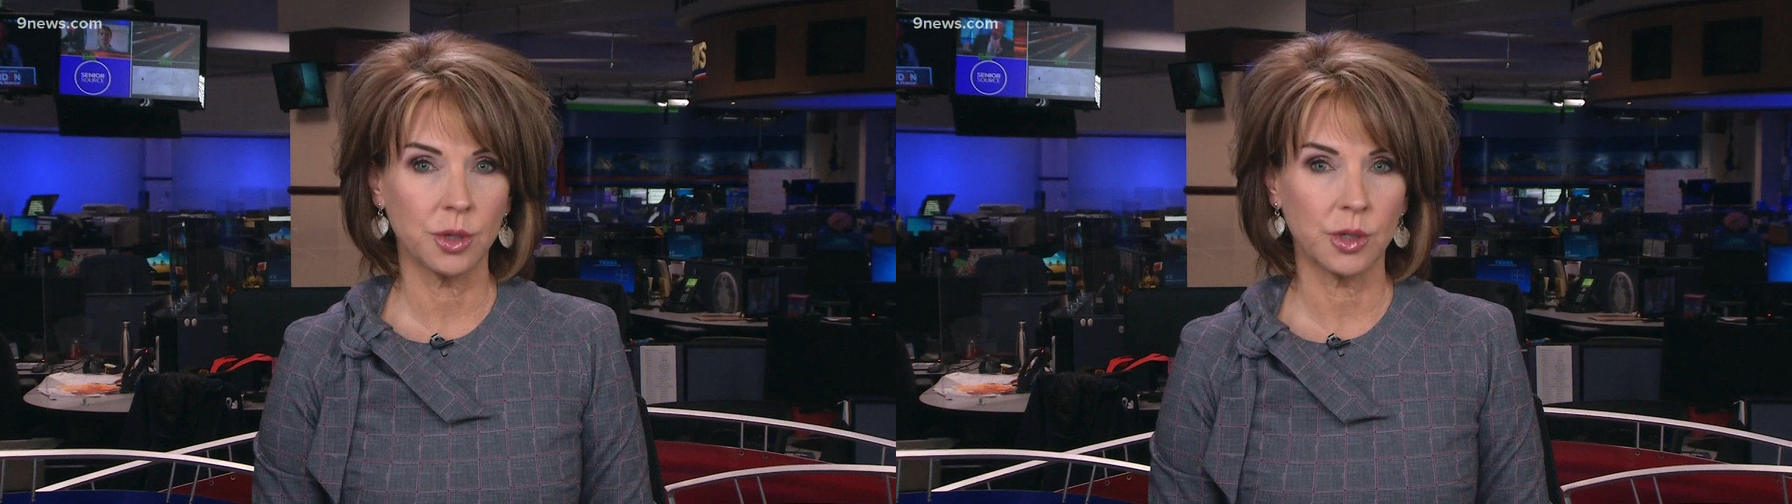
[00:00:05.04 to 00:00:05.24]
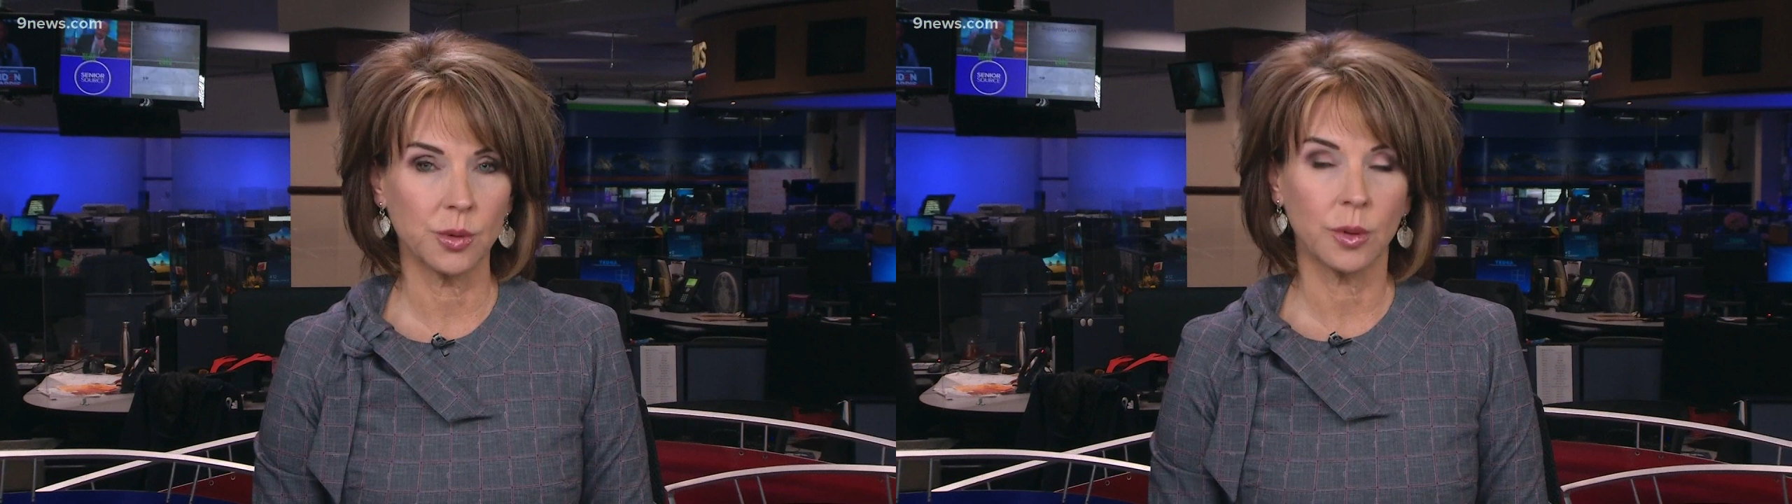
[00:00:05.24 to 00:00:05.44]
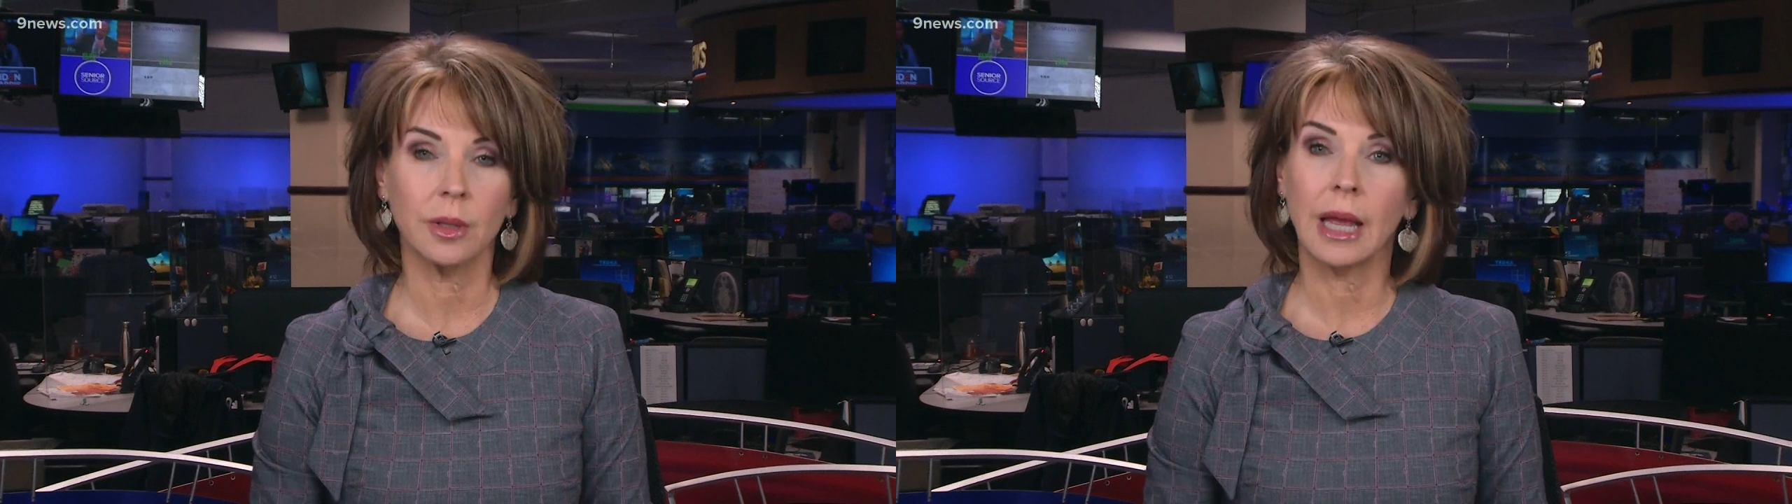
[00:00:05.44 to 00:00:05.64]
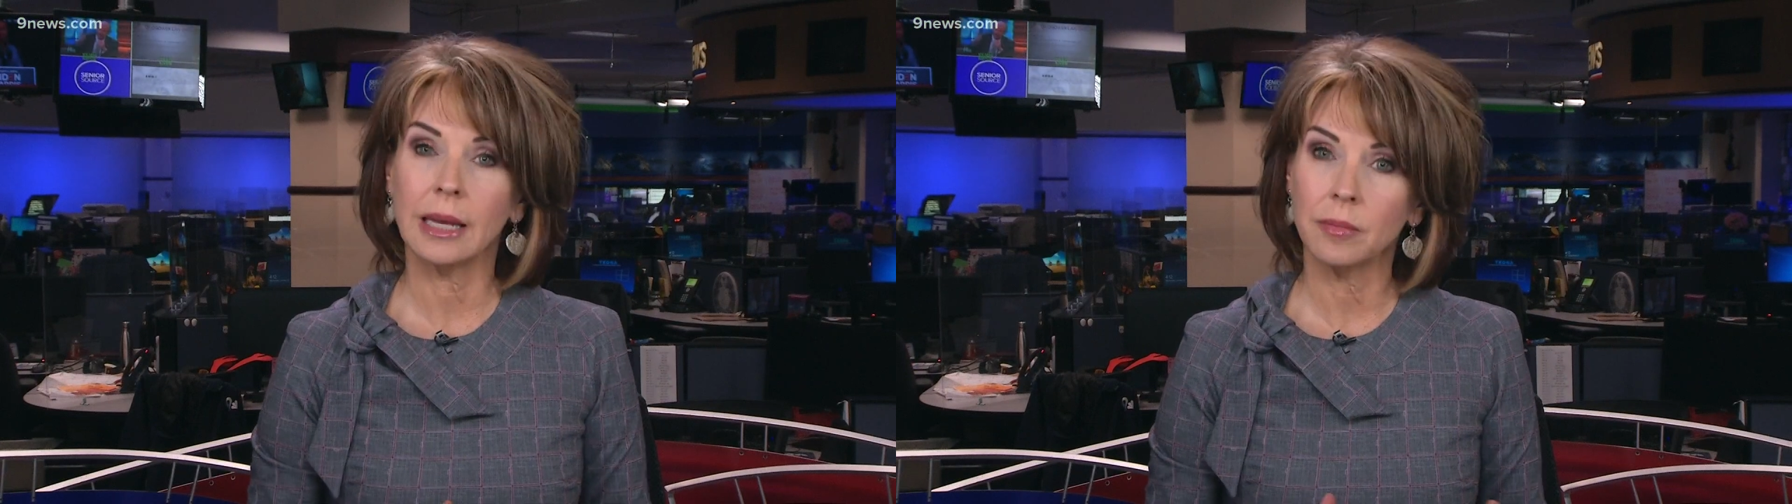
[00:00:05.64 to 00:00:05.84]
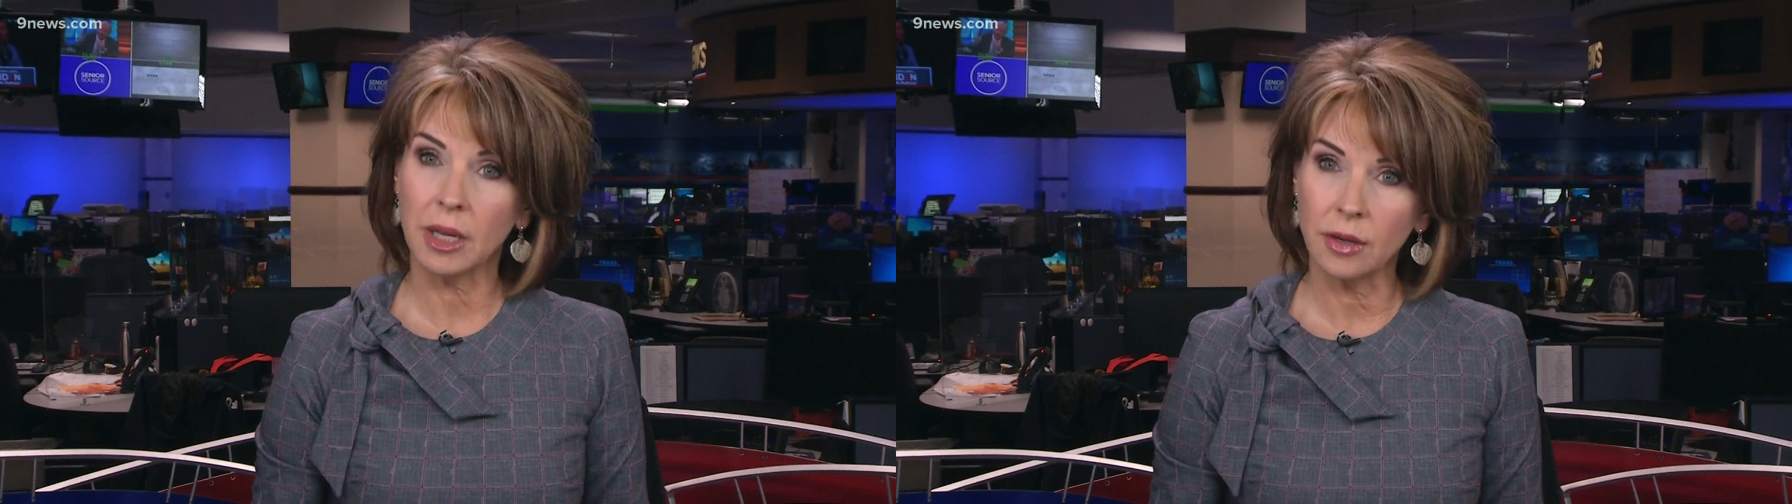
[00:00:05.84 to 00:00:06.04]
store,
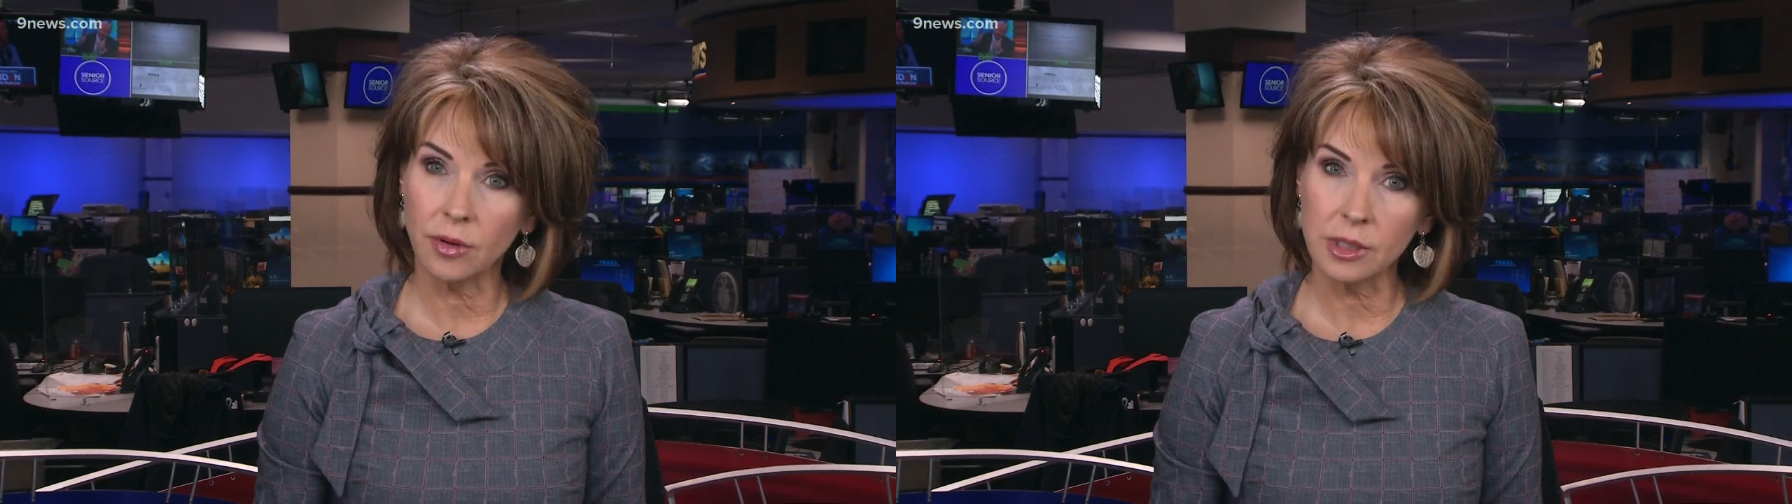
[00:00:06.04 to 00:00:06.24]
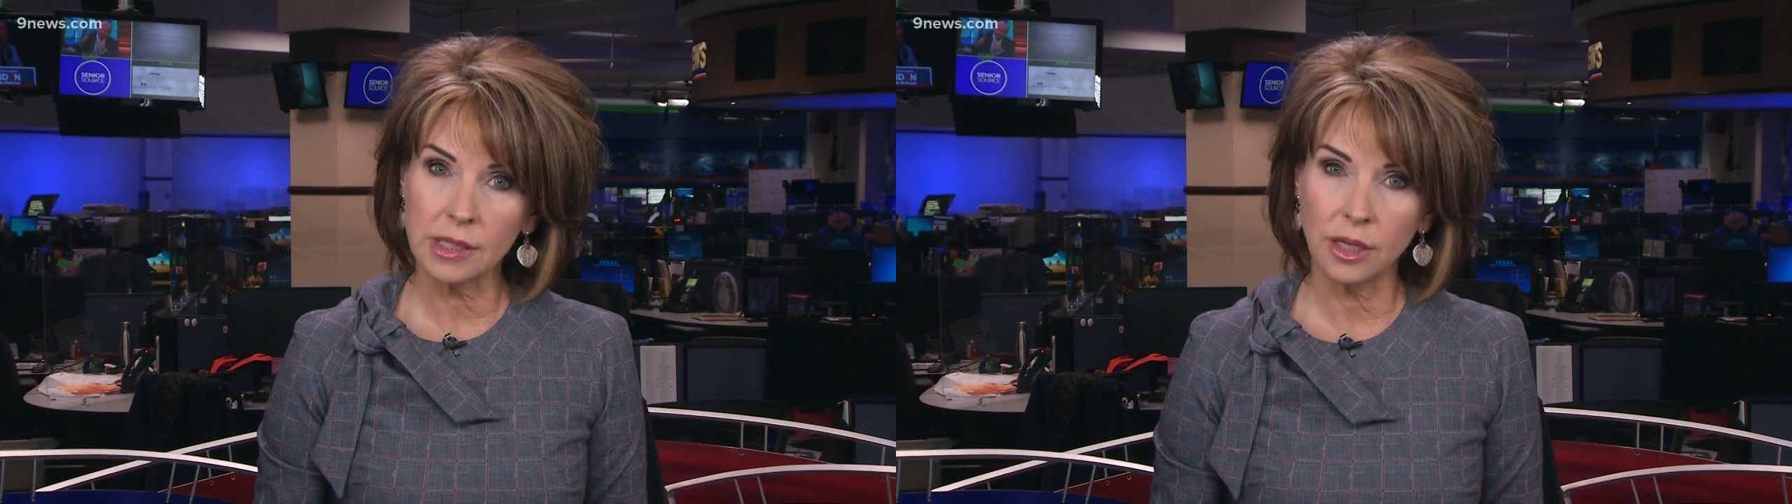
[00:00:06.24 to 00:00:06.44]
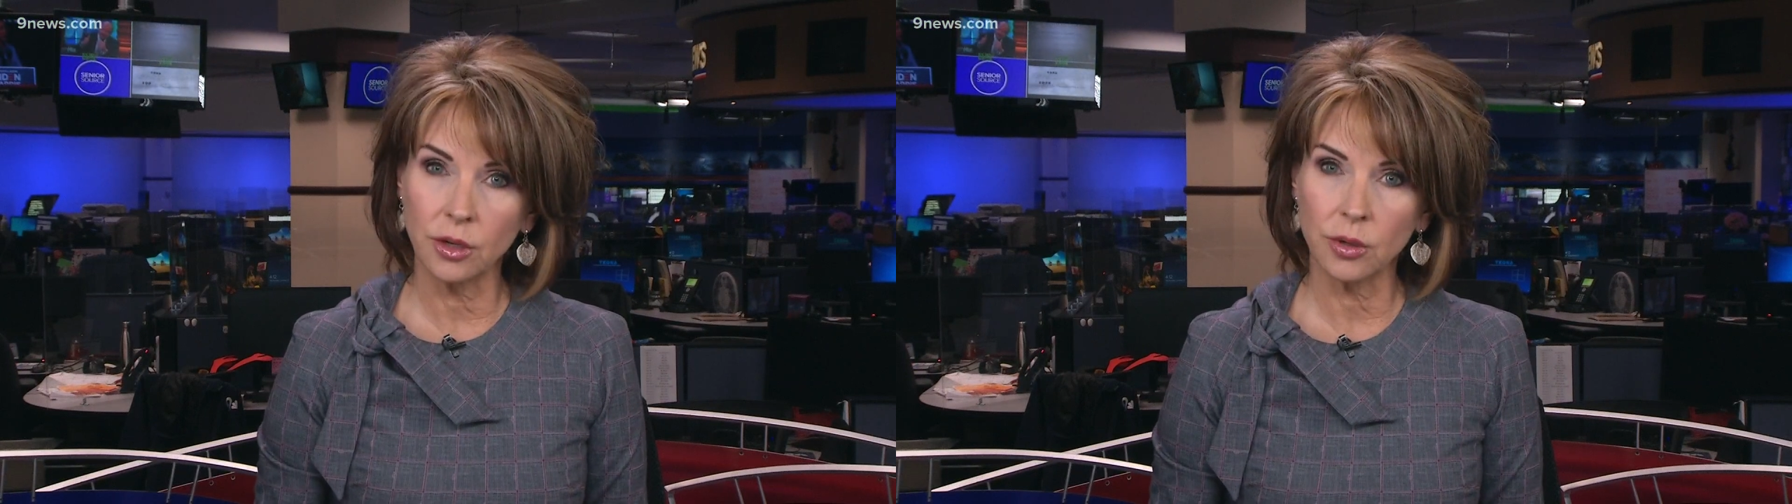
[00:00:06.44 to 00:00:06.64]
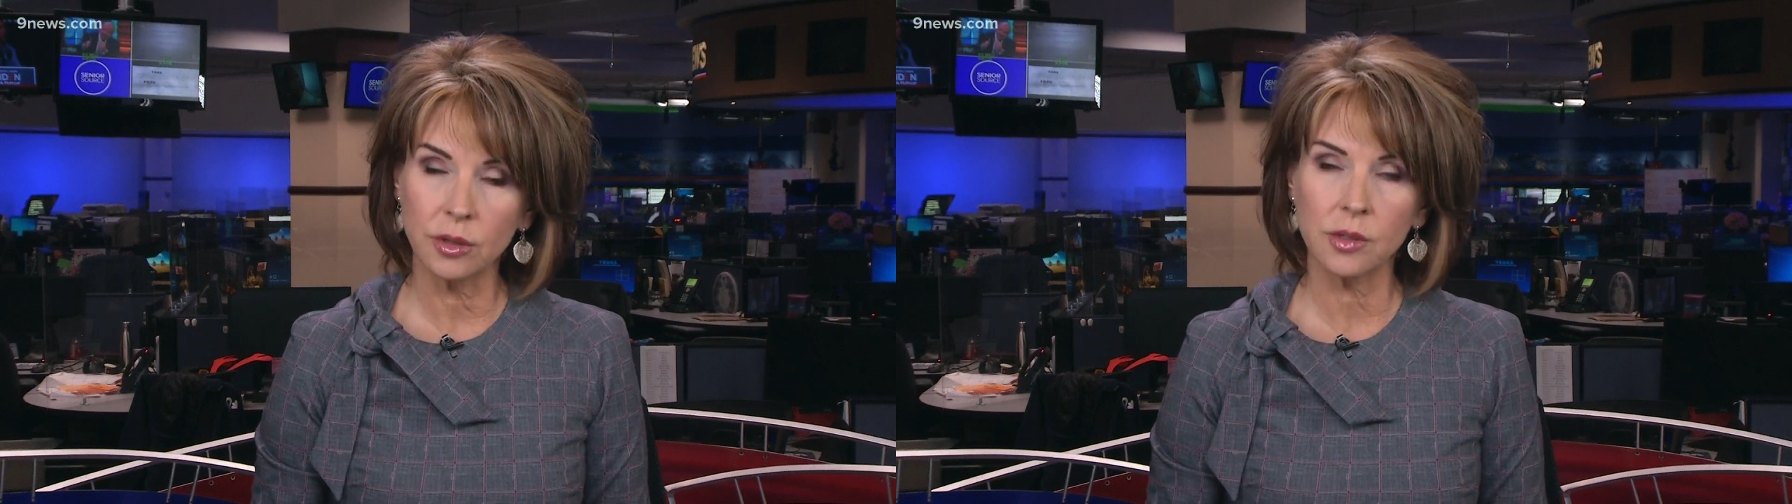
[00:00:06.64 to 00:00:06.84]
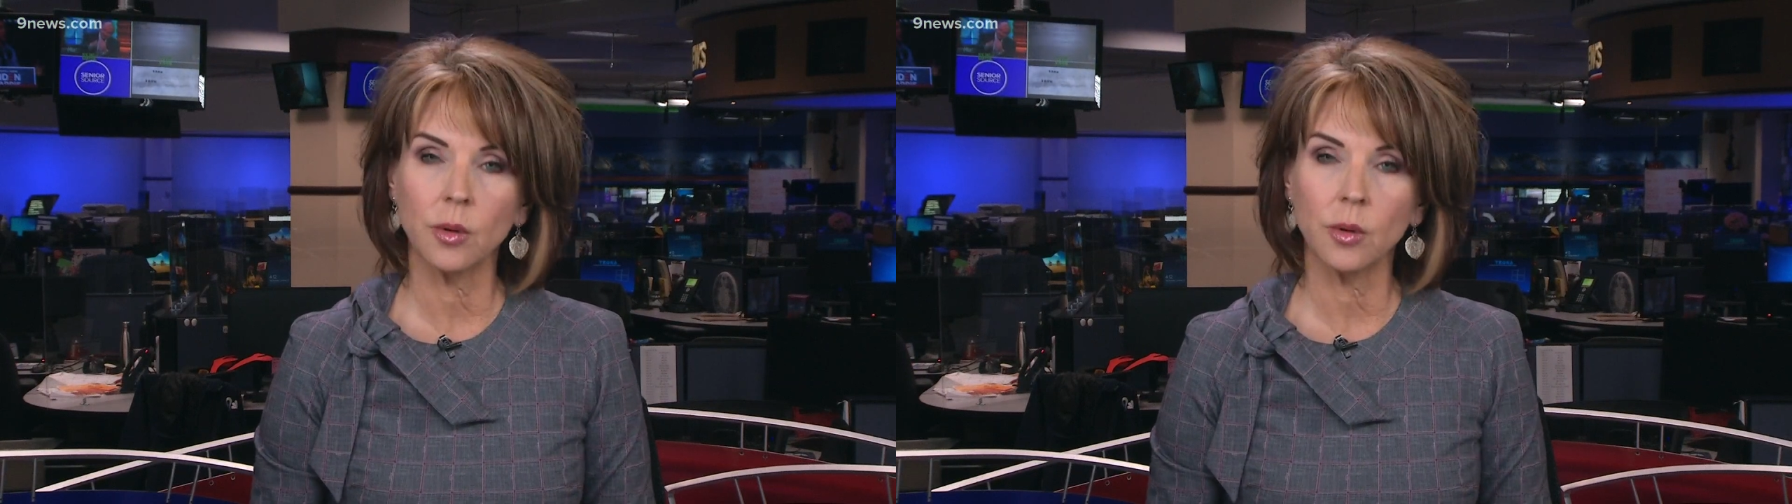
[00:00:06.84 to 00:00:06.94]
like many of our seniors,